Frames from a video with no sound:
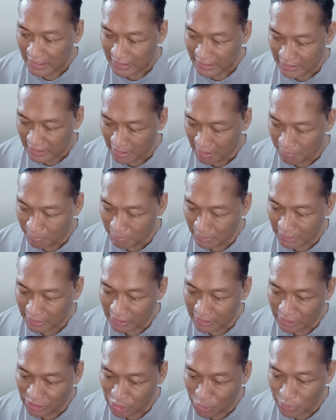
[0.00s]
yeah, but
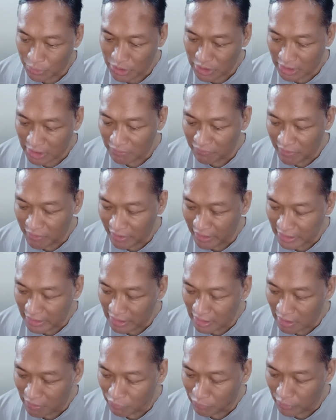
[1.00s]
she was still very in
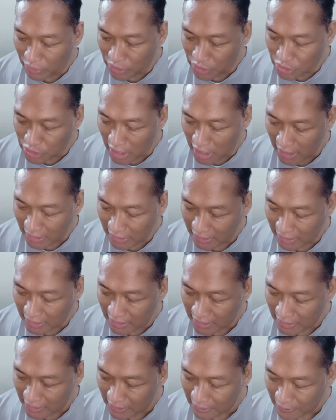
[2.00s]
love with Jack.
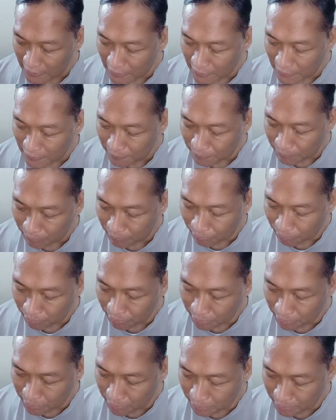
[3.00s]

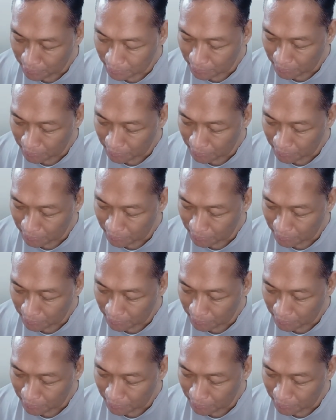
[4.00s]
Mm.